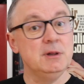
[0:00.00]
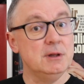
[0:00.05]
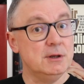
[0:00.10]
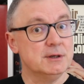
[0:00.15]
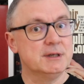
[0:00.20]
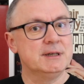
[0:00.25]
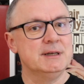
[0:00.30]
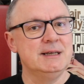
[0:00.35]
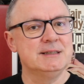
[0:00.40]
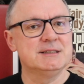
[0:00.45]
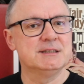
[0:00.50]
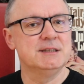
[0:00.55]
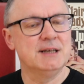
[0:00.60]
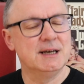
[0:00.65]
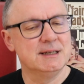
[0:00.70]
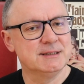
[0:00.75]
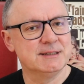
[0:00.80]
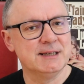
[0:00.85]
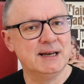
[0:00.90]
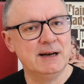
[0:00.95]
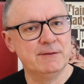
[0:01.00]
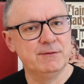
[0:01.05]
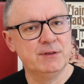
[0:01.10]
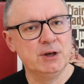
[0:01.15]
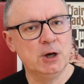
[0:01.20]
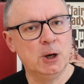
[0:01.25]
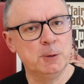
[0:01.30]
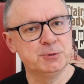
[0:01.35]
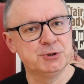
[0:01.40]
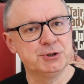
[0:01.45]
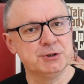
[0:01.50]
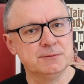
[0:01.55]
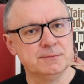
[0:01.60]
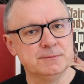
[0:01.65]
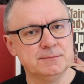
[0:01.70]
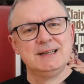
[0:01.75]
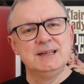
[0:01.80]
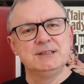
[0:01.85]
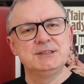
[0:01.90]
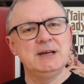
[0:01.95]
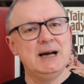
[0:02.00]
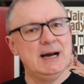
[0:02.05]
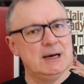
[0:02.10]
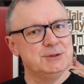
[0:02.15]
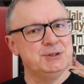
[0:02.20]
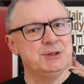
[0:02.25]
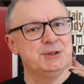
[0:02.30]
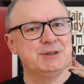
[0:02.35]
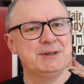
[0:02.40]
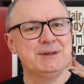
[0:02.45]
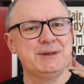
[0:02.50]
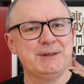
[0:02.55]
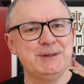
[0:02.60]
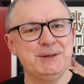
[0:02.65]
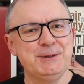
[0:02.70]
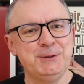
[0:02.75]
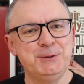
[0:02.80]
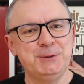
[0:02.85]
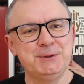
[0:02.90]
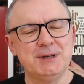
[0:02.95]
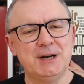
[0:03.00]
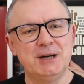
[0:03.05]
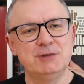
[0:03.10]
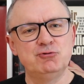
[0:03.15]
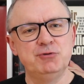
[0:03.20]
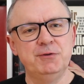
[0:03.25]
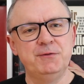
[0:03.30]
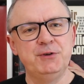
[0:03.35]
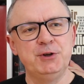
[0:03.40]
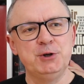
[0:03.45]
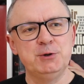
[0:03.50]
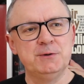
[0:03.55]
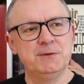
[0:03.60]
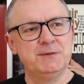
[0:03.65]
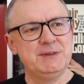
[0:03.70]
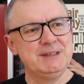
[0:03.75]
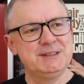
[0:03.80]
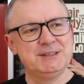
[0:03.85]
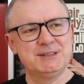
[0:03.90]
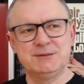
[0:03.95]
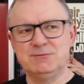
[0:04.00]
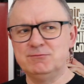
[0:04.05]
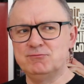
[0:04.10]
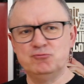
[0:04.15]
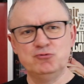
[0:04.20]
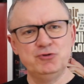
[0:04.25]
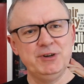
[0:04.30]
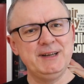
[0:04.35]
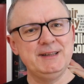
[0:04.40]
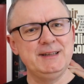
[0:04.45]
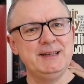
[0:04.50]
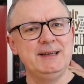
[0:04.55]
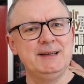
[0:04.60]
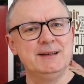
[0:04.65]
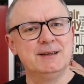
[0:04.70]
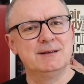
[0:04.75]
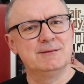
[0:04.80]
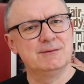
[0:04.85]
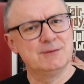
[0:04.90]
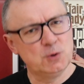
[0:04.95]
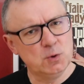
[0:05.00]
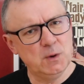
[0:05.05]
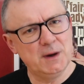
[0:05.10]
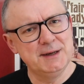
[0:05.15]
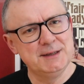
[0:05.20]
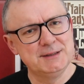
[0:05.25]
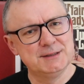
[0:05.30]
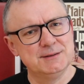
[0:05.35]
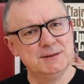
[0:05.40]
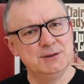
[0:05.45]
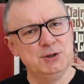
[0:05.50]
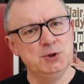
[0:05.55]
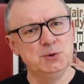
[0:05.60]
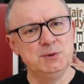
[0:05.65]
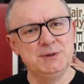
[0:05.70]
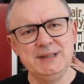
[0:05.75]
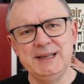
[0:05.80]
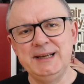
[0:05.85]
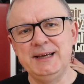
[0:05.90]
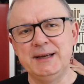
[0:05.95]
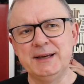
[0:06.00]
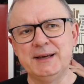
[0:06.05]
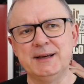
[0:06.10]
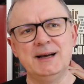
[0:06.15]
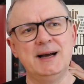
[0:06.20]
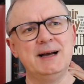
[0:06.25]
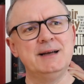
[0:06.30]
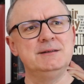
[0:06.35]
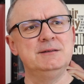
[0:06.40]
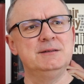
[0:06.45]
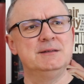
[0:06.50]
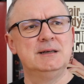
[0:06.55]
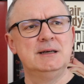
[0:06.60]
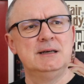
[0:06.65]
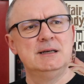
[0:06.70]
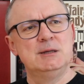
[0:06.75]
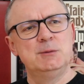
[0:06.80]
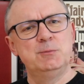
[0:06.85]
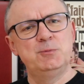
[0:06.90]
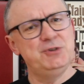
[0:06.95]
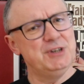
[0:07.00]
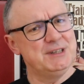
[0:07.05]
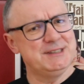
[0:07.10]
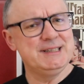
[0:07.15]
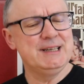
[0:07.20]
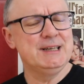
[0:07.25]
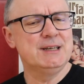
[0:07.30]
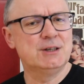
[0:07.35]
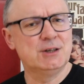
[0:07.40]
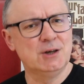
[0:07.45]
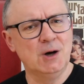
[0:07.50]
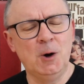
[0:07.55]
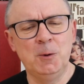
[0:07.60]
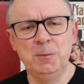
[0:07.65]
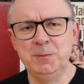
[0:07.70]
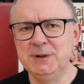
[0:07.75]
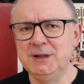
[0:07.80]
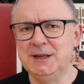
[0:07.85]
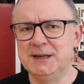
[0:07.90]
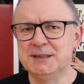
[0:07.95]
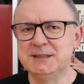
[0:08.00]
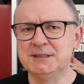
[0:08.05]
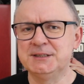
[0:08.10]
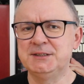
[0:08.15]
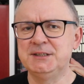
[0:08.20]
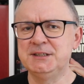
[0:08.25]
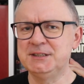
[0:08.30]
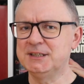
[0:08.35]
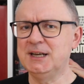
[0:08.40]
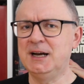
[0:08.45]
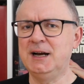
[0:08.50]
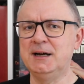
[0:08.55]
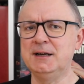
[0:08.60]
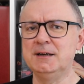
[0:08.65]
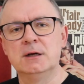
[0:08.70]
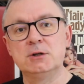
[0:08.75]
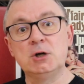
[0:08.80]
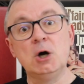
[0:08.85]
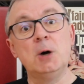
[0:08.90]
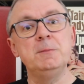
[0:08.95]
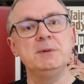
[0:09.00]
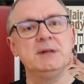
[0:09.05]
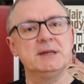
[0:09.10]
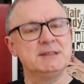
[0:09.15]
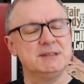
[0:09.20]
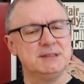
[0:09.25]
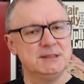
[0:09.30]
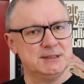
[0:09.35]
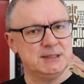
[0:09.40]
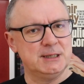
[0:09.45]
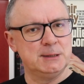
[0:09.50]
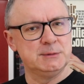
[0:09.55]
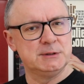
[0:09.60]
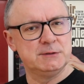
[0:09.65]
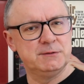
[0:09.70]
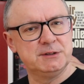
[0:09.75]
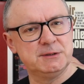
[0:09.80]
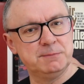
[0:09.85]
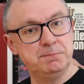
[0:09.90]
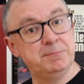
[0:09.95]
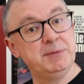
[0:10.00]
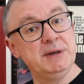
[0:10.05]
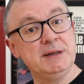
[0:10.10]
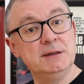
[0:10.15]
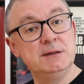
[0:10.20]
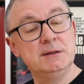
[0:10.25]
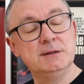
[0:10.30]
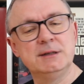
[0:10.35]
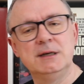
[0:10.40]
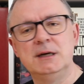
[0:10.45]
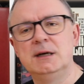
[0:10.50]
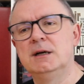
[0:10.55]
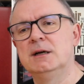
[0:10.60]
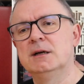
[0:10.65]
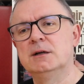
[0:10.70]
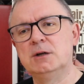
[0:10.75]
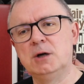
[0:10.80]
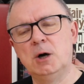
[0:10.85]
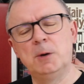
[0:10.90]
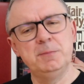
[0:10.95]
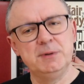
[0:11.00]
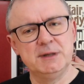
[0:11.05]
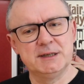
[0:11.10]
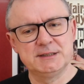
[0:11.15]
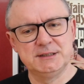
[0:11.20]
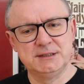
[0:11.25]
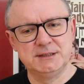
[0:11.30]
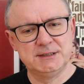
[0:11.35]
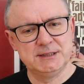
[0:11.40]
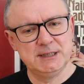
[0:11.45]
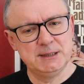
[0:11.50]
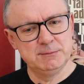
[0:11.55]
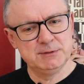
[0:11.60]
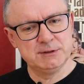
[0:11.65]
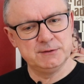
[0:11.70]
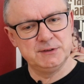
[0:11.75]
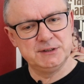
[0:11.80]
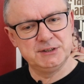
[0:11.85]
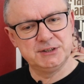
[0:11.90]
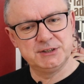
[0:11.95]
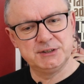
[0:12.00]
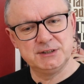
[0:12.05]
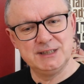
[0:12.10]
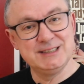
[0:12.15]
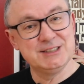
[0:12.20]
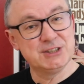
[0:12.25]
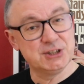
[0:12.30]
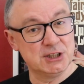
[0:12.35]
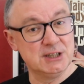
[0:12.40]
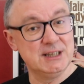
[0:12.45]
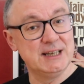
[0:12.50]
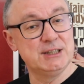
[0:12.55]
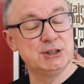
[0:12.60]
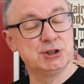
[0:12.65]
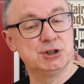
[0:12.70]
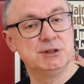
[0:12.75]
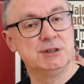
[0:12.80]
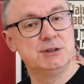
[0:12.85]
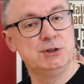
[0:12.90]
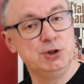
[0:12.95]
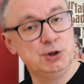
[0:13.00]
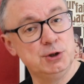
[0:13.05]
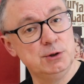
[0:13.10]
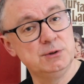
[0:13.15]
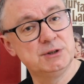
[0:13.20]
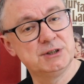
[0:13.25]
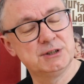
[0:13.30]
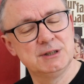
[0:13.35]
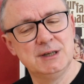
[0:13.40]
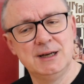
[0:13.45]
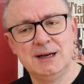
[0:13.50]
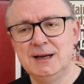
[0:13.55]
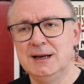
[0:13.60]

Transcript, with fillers: look, it's nice to have the option. So, how do you conclude a review of this really quite unique and pretty complex design? Complex in terms of its build, complex in terms of its installation and use,